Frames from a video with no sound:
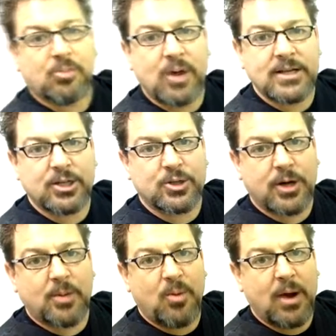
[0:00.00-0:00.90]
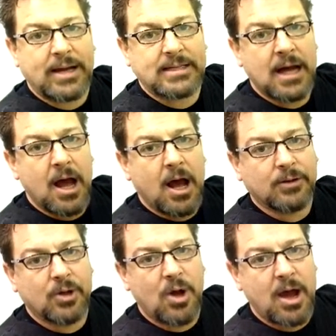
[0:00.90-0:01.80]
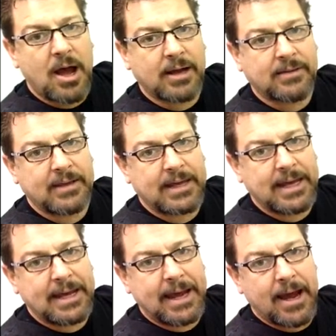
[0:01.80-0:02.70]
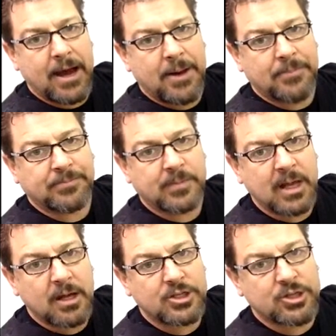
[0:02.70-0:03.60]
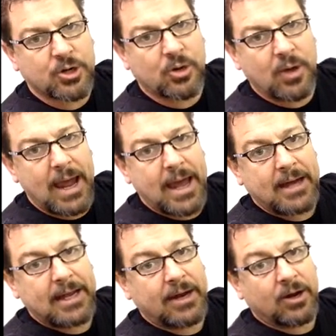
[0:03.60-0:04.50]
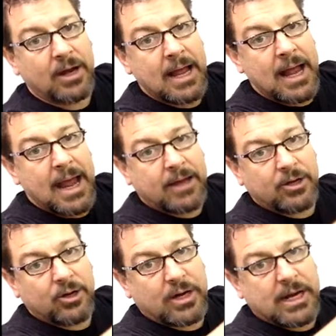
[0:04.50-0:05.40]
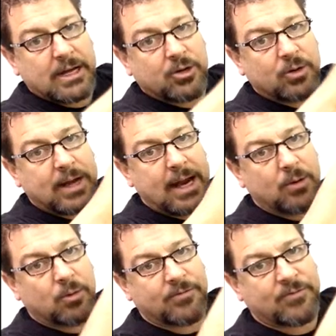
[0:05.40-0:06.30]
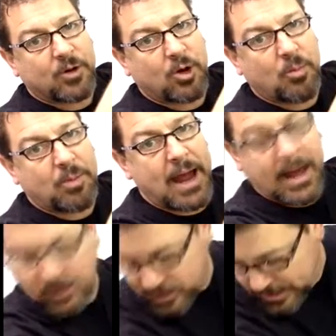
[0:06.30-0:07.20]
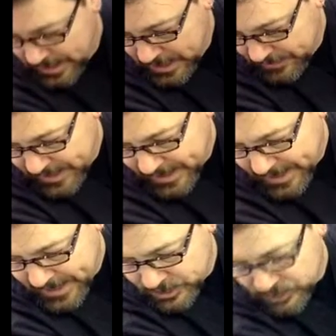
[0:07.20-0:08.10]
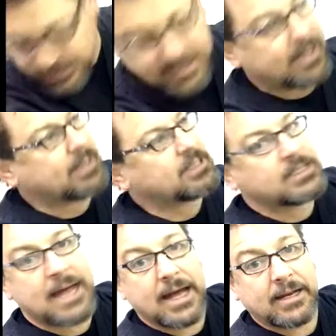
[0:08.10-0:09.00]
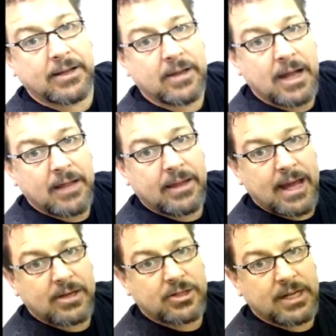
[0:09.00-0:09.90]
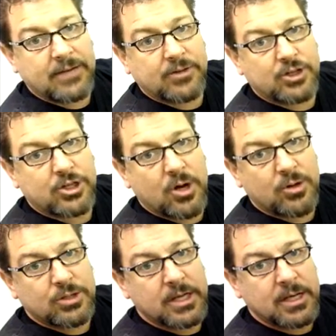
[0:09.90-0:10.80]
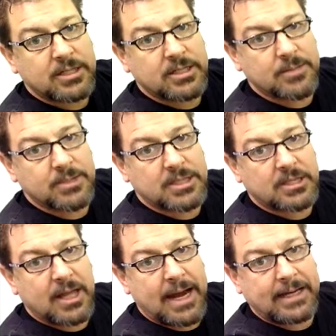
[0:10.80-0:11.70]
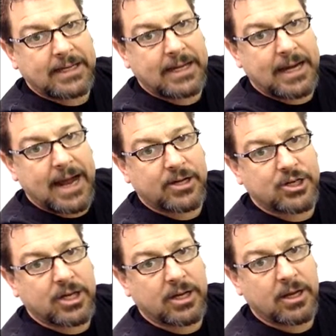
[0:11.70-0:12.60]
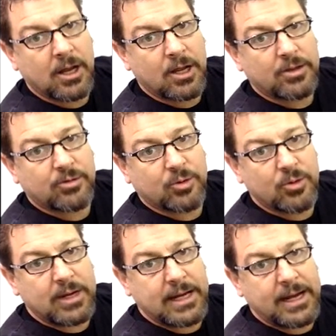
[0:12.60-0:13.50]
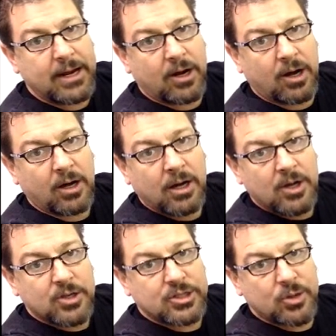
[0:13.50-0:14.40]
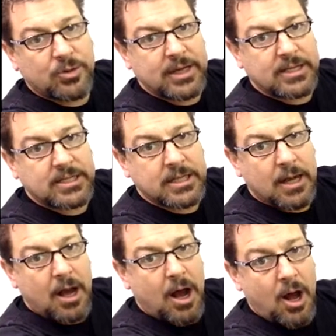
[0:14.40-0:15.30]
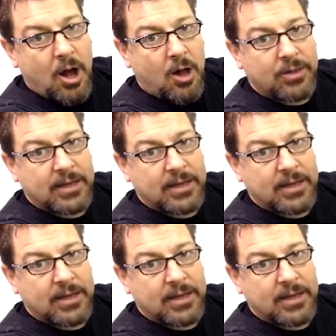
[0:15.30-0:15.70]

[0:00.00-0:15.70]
press a trigger point along the sternal head here, and you're going to create a referral pattern that actually can extend, and it actually even shows some slight connection through here. So this, all